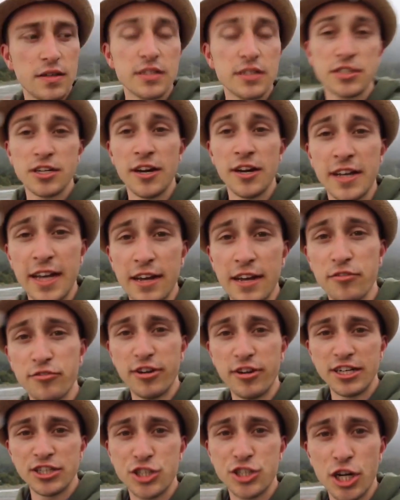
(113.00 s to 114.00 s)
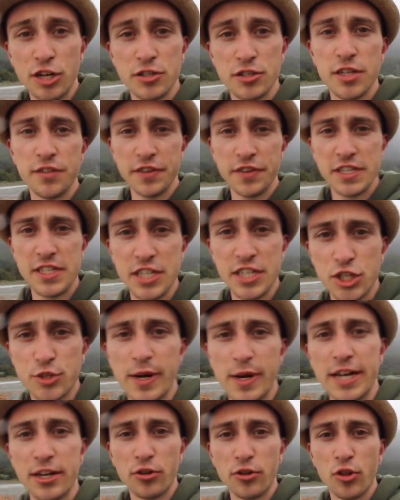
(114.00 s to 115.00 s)
So again, Franz Josef is
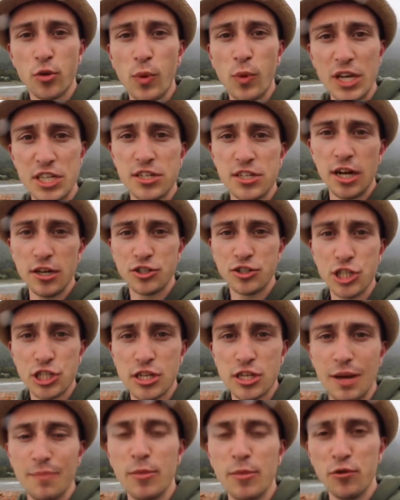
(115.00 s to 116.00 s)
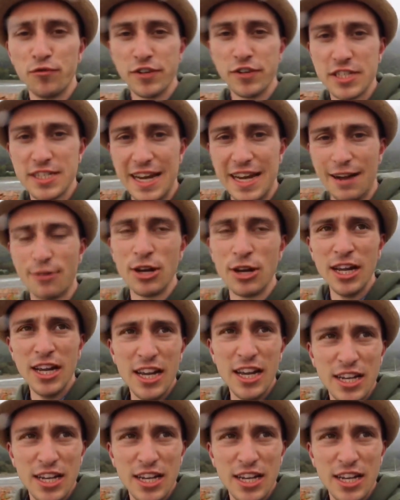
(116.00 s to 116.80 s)
situated on the west coast, just like Milford Sound.